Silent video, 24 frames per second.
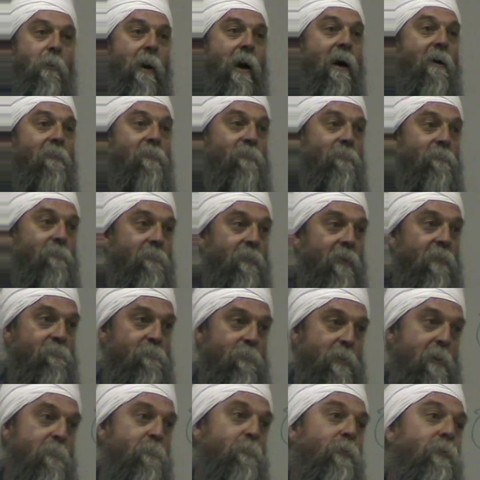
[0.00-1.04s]
path of
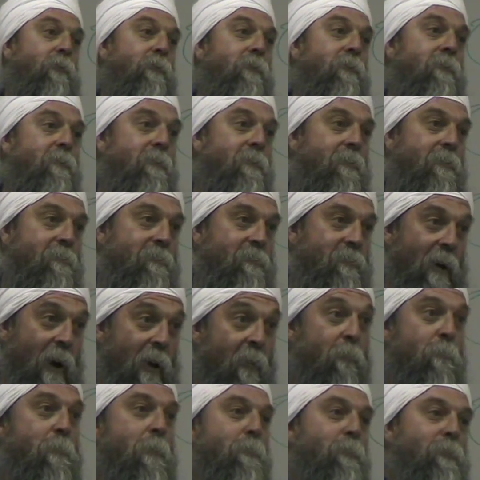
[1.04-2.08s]
people,
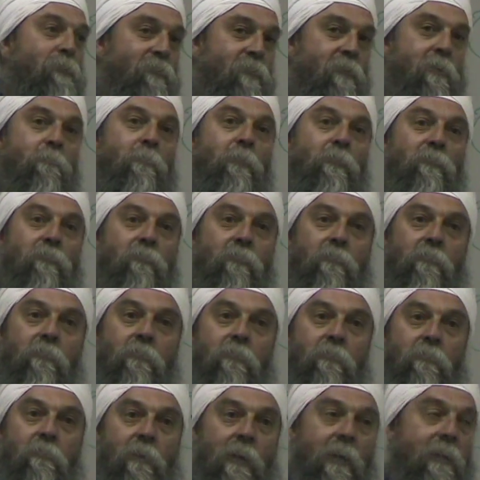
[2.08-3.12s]
other people's thermals,
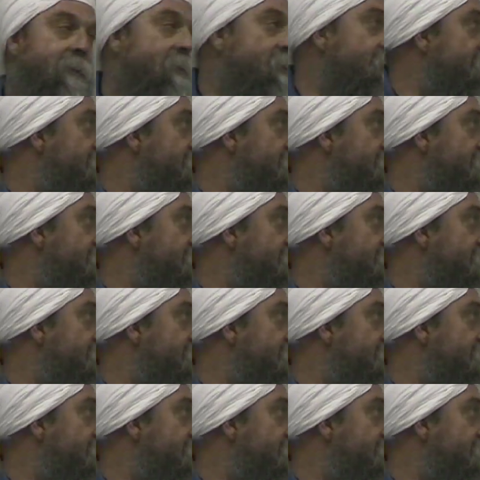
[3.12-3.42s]
right?